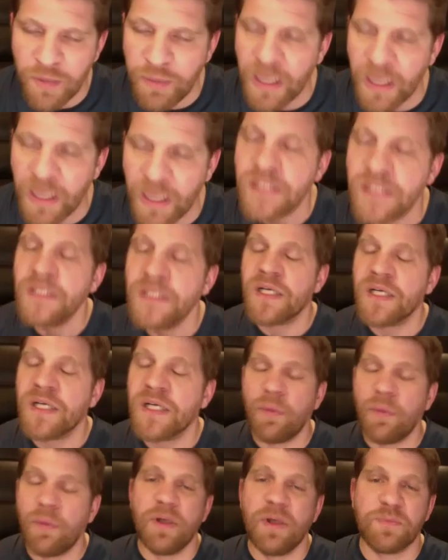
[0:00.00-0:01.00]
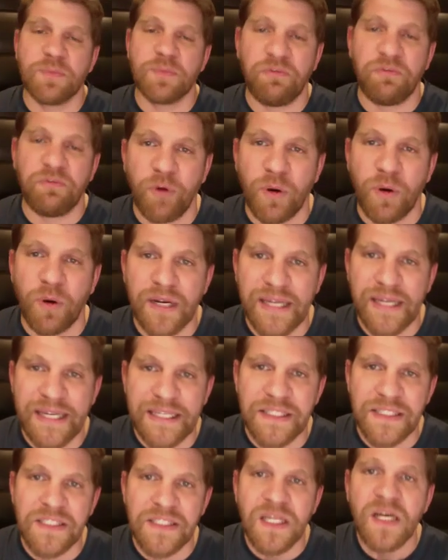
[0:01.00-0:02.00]
but a couple months before
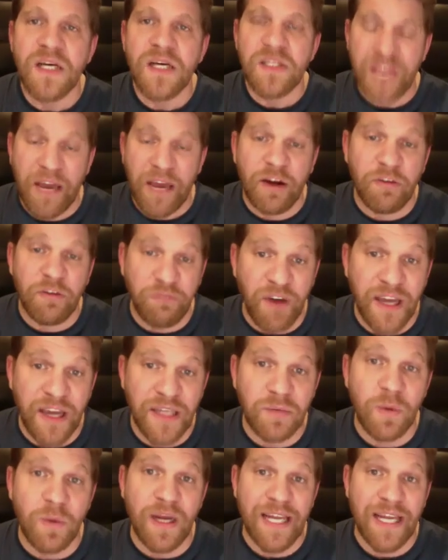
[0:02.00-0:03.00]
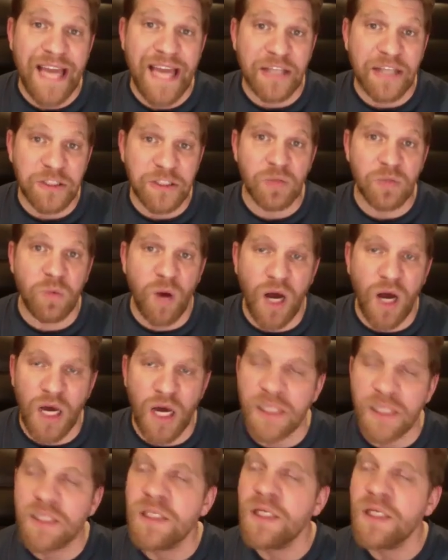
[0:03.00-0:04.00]
his title fight when he actually won.